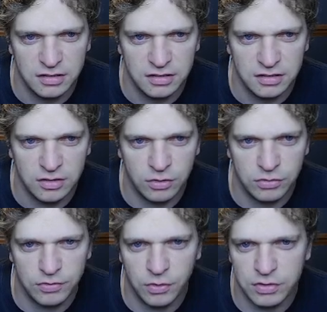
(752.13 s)
over the
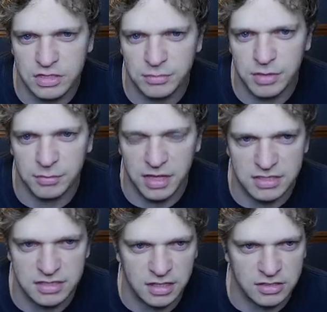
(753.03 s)
Focus the Mind, but
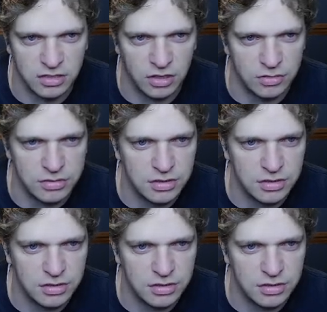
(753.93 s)
that's close.